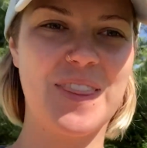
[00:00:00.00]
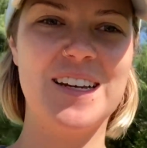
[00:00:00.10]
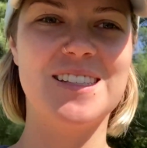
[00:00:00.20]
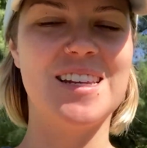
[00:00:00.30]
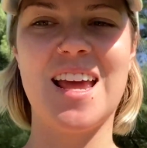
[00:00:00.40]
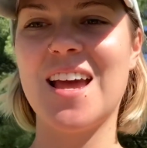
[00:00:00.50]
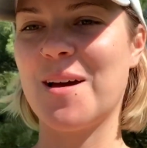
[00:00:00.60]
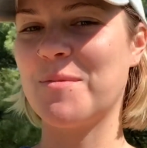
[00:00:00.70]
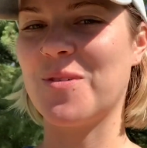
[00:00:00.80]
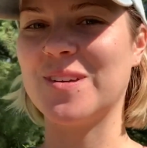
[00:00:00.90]
Today I'm
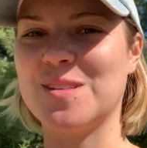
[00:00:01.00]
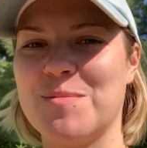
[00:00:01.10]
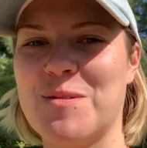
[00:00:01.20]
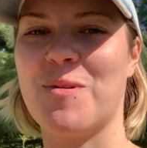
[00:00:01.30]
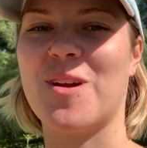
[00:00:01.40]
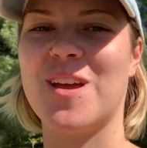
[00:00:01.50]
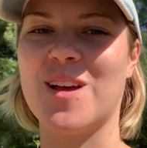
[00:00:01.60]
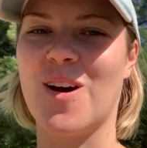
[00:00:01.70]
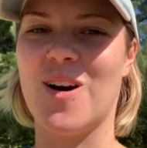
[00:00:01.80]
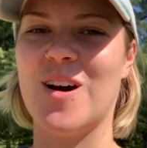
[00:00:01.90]
going to be working
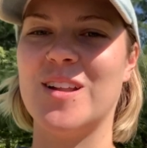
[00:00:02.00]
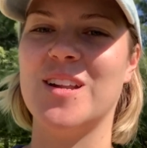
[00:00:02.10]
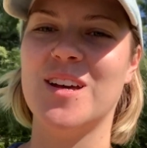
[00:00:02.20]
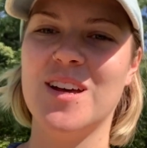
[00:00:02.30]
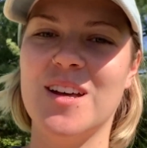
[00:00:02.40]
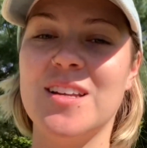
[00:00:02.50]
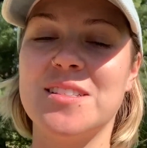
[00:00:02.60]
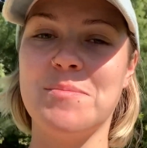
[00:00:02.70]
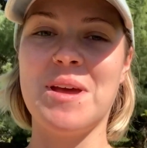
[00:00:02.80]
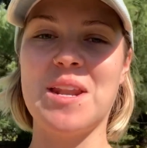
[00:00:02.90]
on
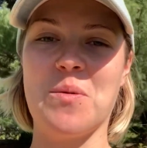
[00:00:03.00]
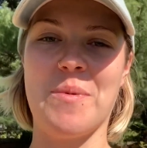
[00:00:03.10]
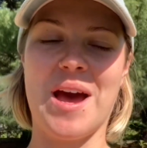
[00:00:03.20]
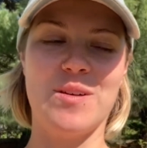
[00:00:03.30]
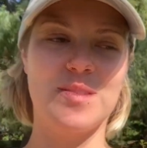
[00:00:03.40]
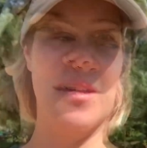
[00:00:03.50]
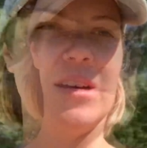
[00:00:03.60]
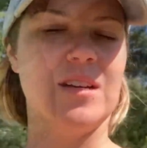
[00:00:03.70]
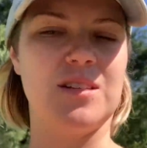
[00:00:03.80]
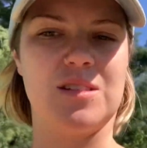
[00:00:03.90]
tomato
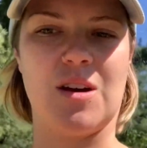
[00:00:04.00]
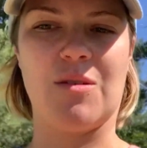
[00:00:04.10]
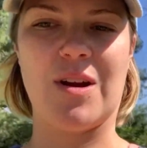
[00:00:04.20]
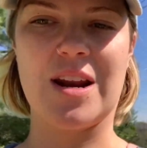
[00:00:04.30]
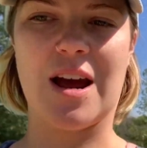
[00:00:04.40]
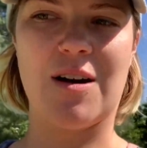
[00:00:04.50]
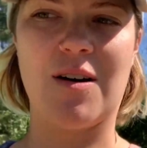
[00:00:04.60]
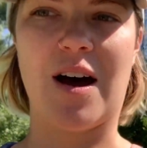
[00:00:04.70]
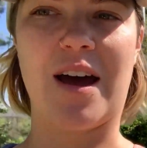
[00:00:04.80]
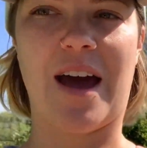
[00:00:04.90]
mounds. So right now
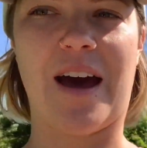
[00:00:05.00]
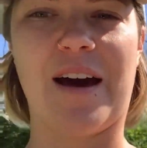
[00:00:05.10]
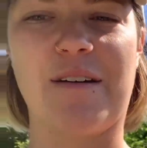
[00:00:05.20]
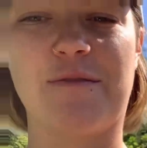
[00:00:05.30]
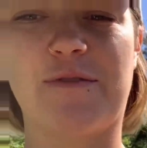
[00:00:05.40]
I have